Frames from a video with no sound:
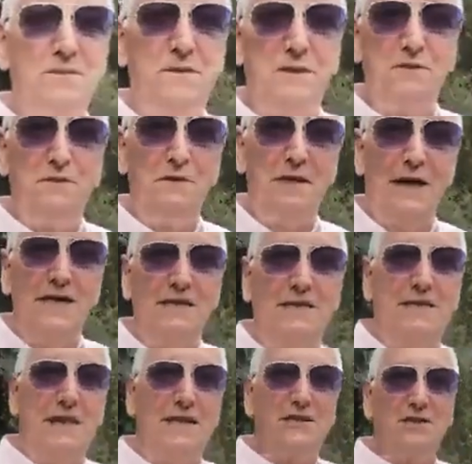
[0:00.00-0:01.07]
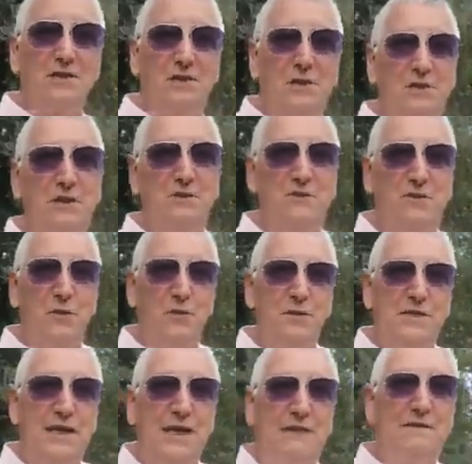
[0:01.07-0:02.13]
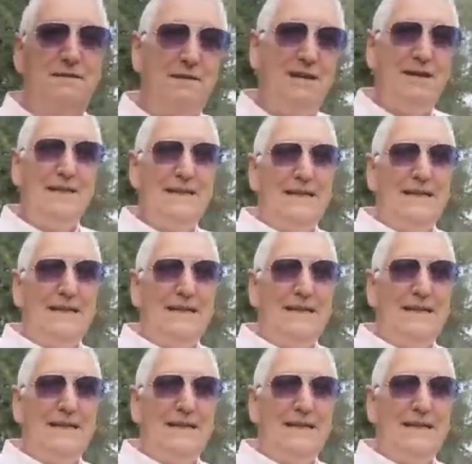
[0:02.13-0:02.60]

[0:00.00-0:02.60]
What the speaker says: It's a beautiful day today. It's Tuesday the 14th